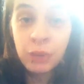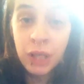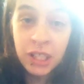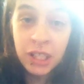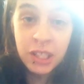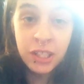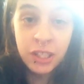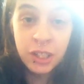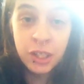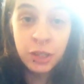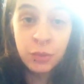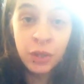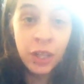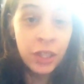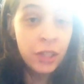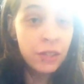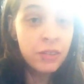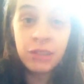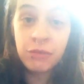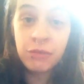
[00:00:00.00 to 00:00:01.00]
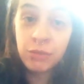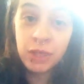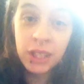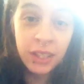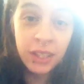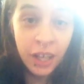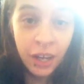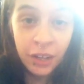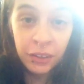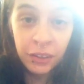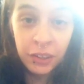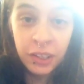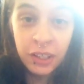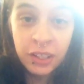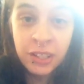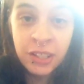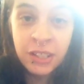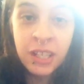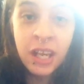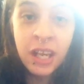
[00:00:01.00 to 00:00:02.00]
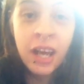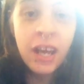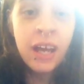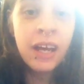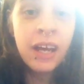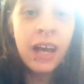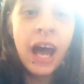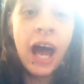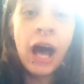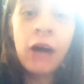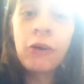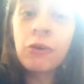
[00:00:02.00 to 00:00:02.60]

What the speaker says: bracelet you want, you give me colors, I